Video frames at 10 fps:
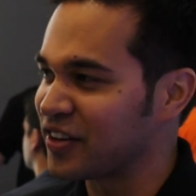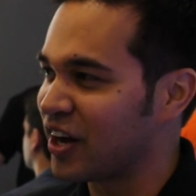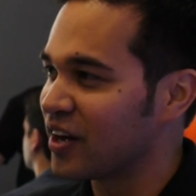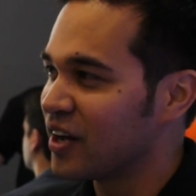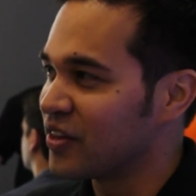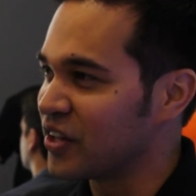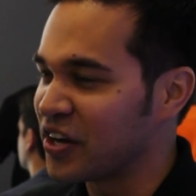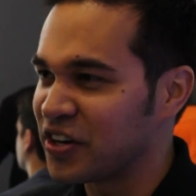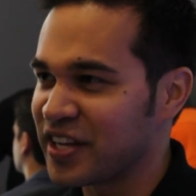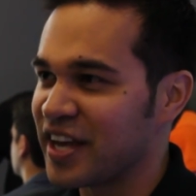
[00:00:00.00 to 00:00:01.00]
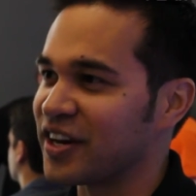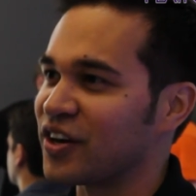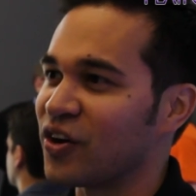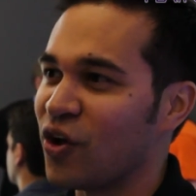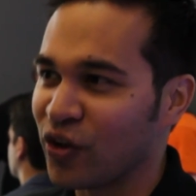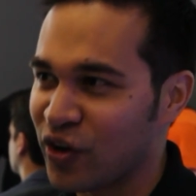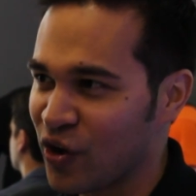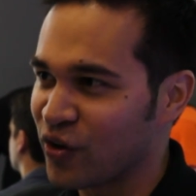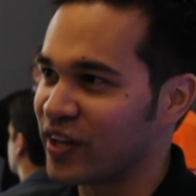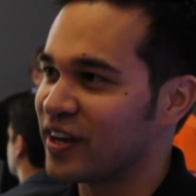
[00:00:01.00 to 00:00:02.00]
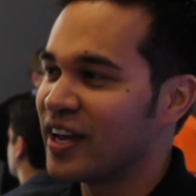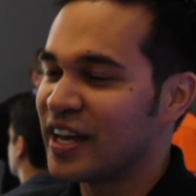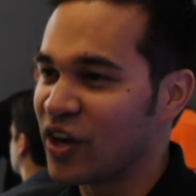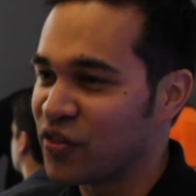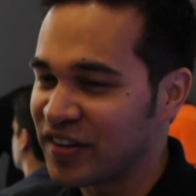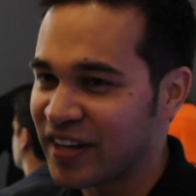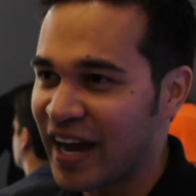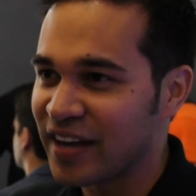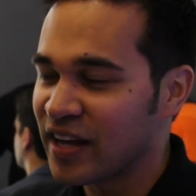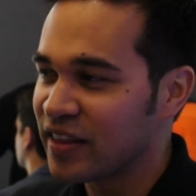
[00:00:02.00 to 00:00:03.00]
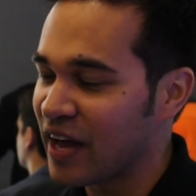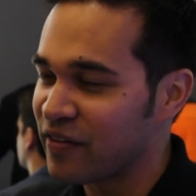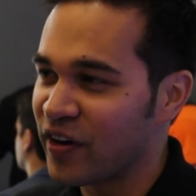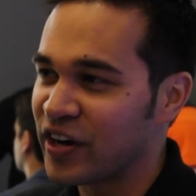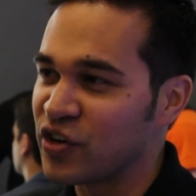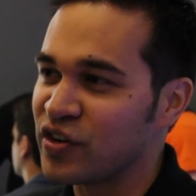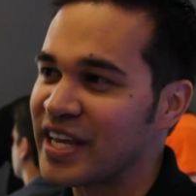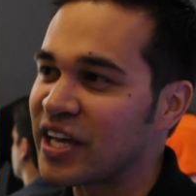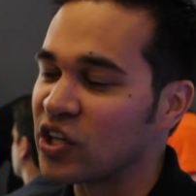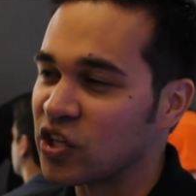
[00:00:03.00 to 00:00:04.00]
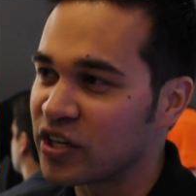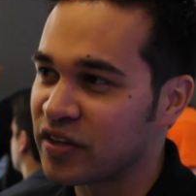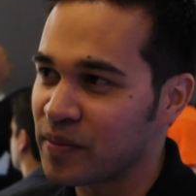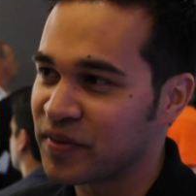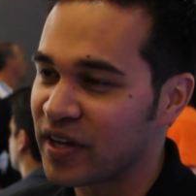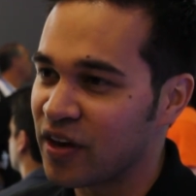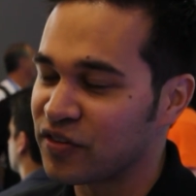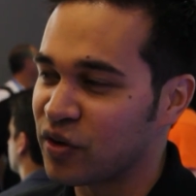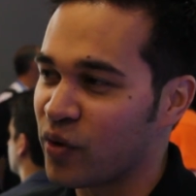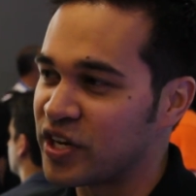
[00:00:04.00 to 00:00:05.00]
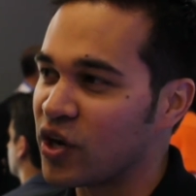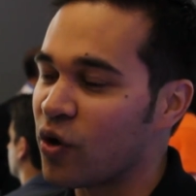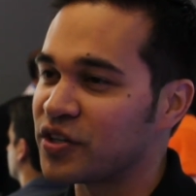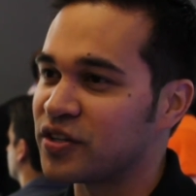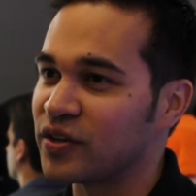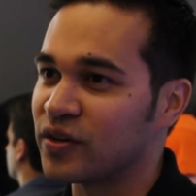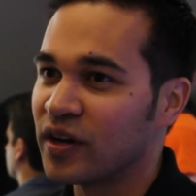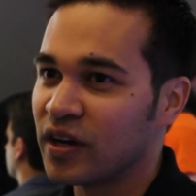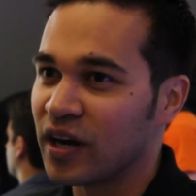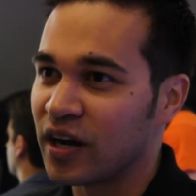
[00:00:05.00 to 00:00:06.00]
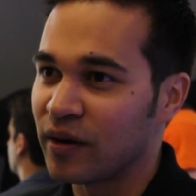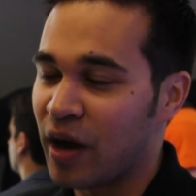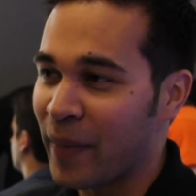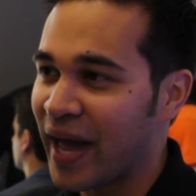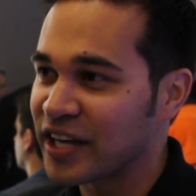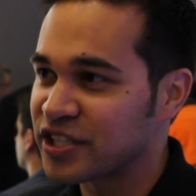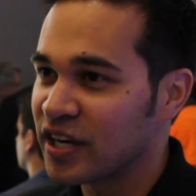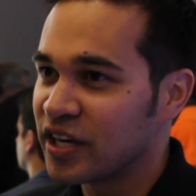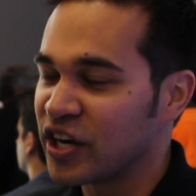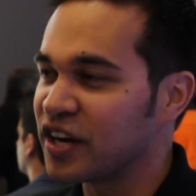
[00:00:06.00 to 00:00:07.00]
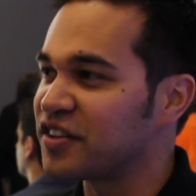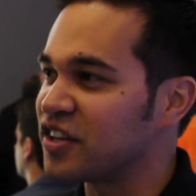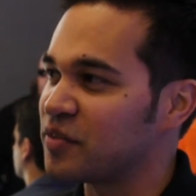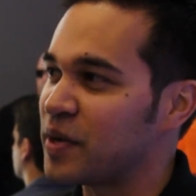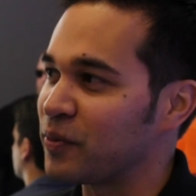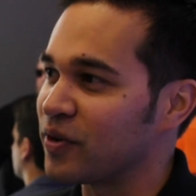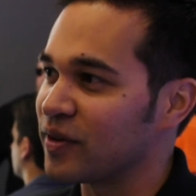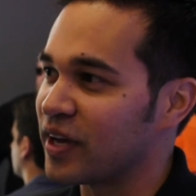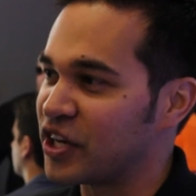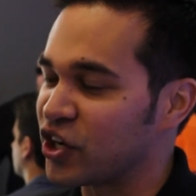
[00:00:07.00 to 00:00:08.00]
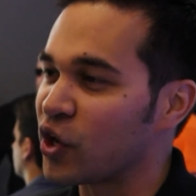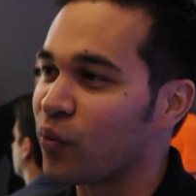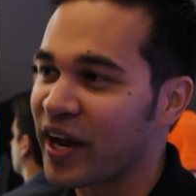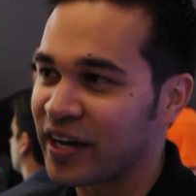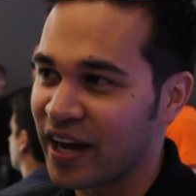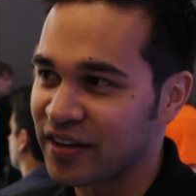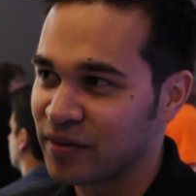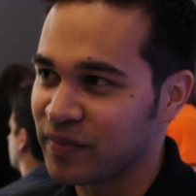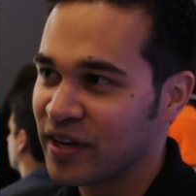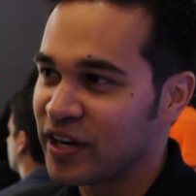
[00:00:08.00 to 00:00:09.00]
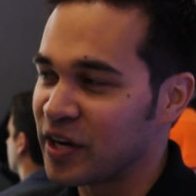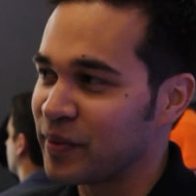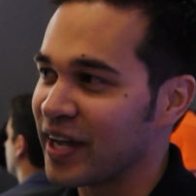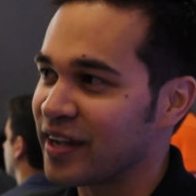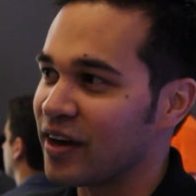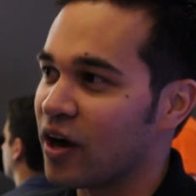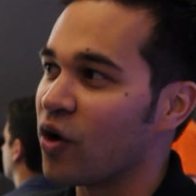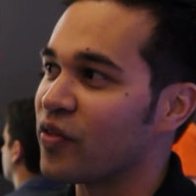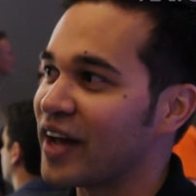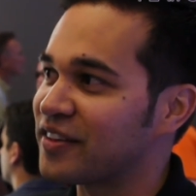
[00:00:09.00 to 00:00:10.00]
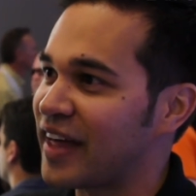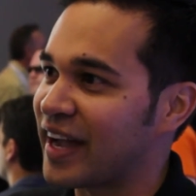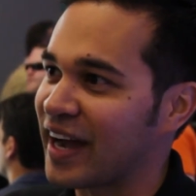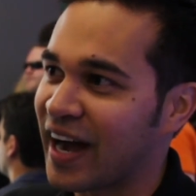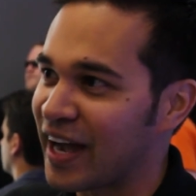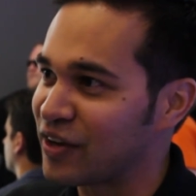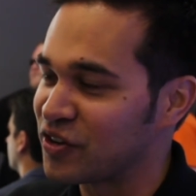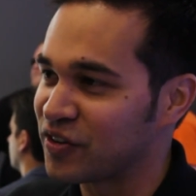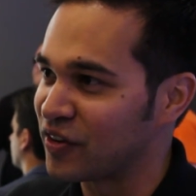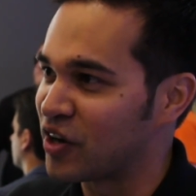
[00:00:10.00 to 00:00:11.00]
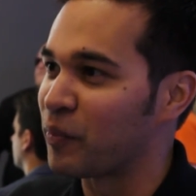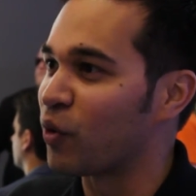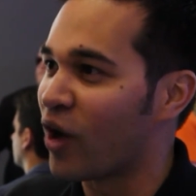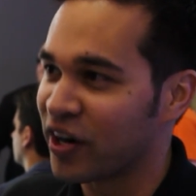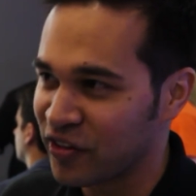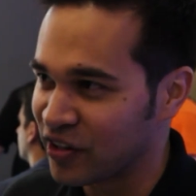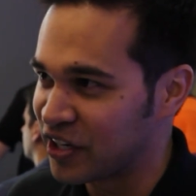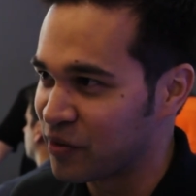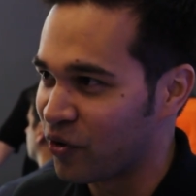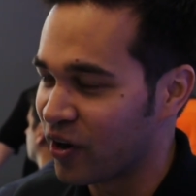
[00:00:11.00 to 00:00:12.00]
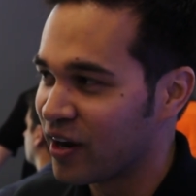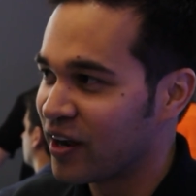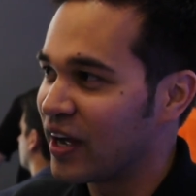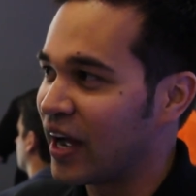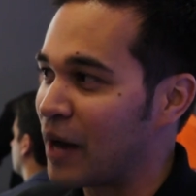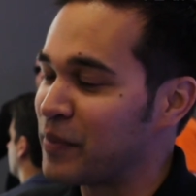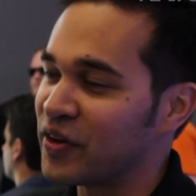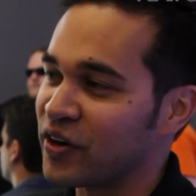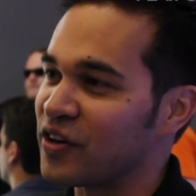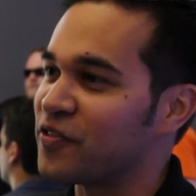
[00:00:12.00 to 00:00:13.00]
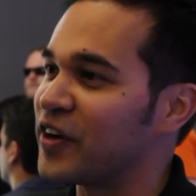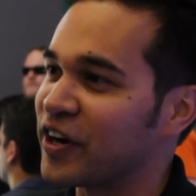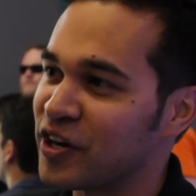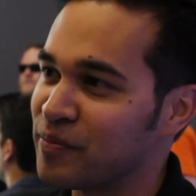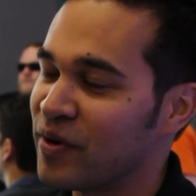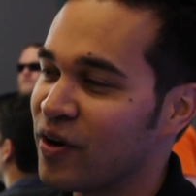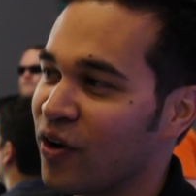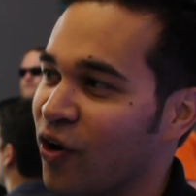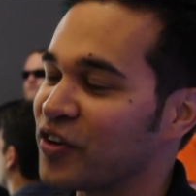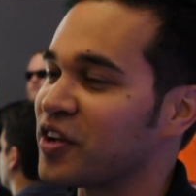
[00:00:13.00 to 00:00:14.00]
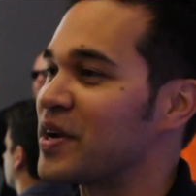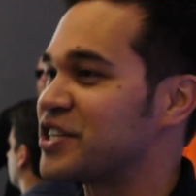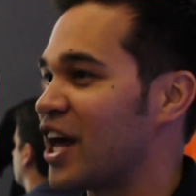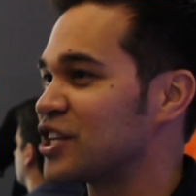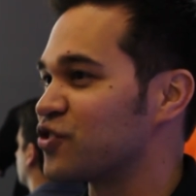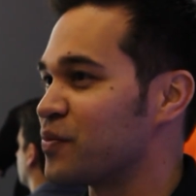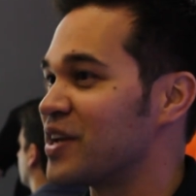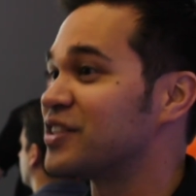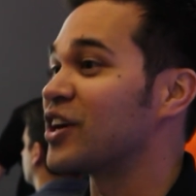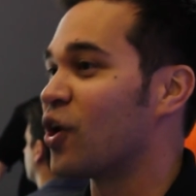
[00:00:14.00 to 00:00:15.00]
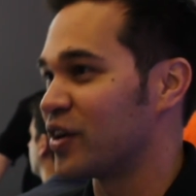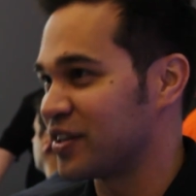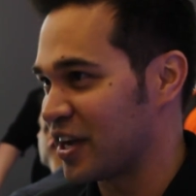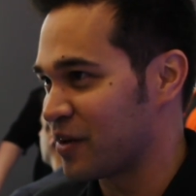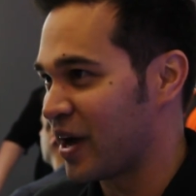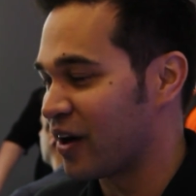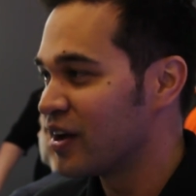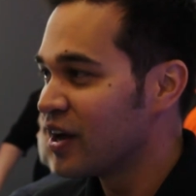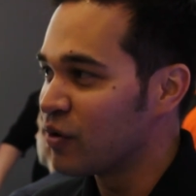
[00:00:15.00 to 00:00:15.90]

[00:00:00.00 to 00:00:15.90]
I saw The Undertaker, Hulk Hogan. You know, these guys, they have a very unique look to themselves. So when you go into uh, a match, you're going to see these people and you're going to recognize them. You're going to be like, oh, that's that guy who's number one on the leaderboard. I'm either going to fear him or it's going to be a challenge for me to go in and take him out.